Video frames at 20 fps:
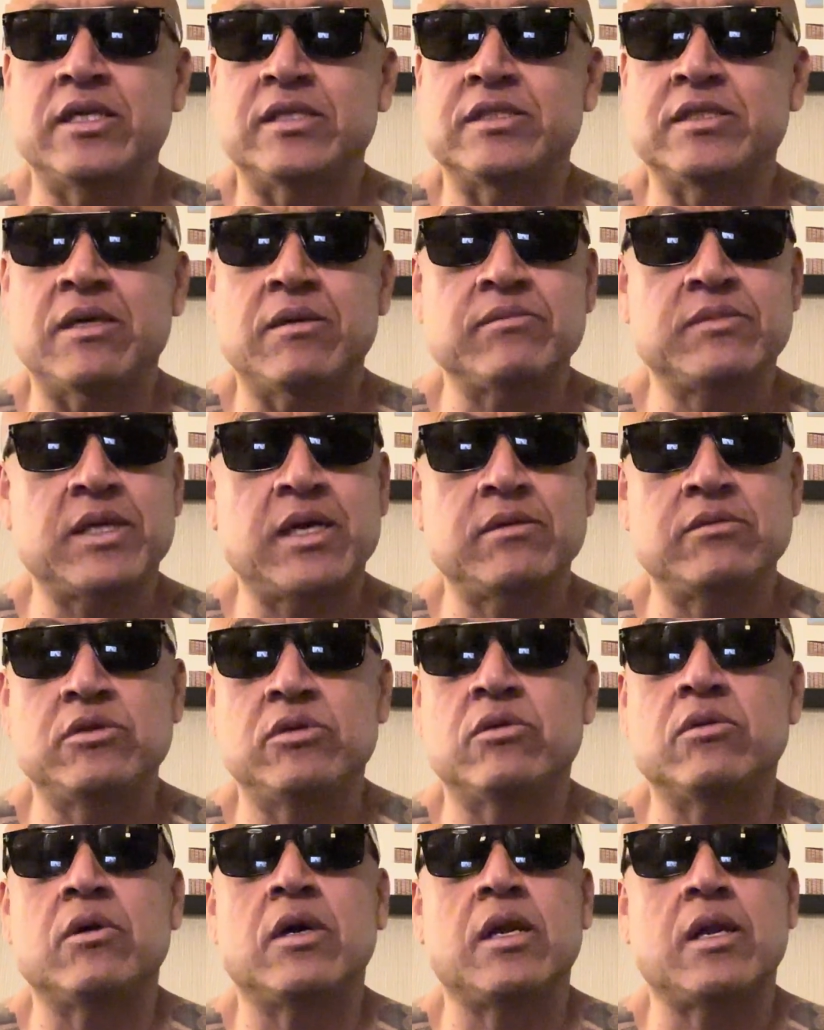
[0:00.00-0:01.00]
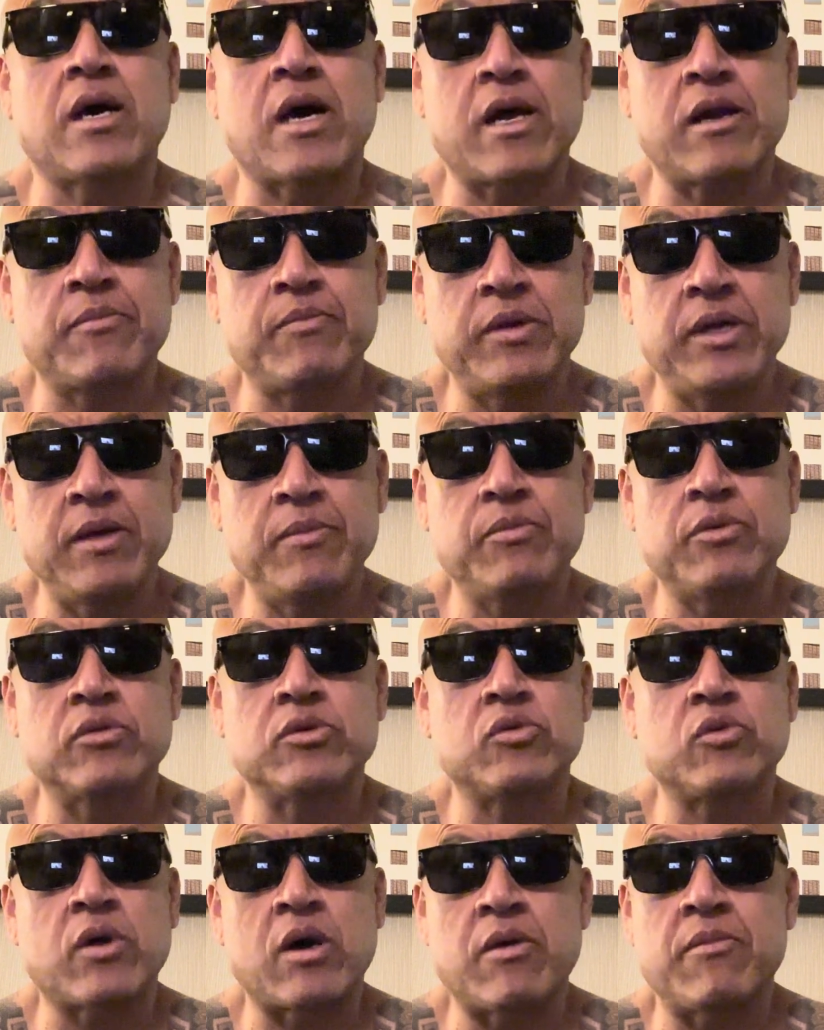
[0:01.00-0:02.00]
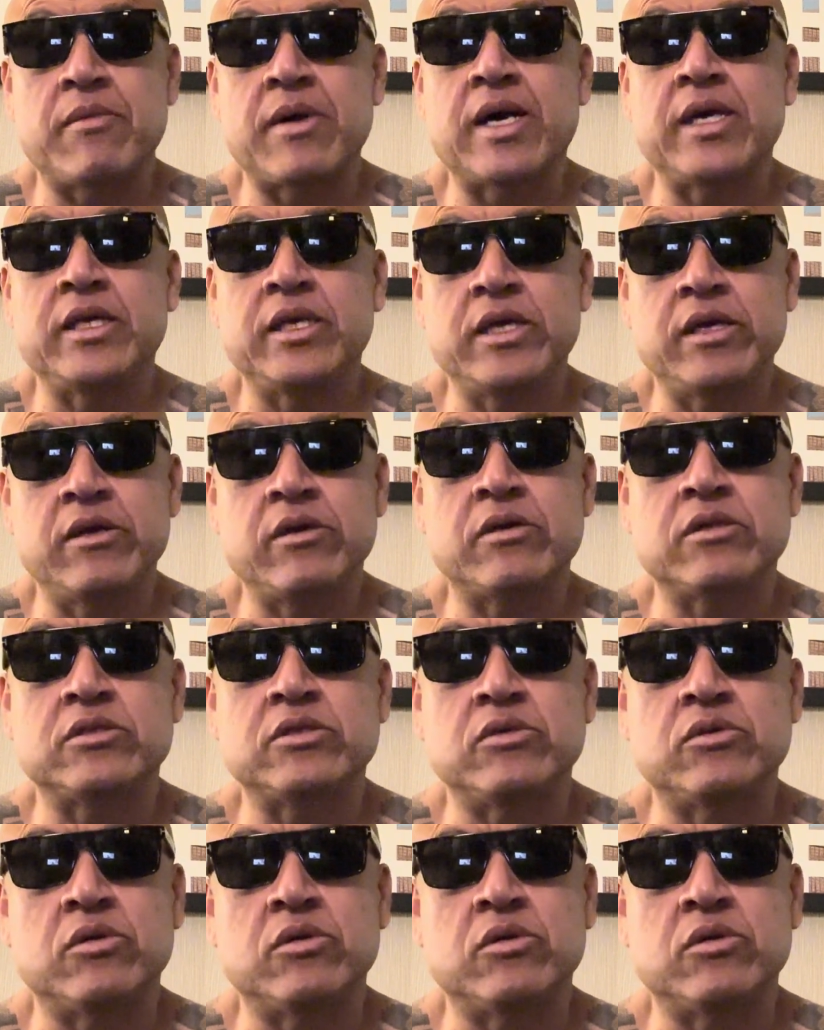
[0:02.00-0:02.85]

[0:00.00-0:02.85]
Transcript: And sometimes, a lot of people throughout my years,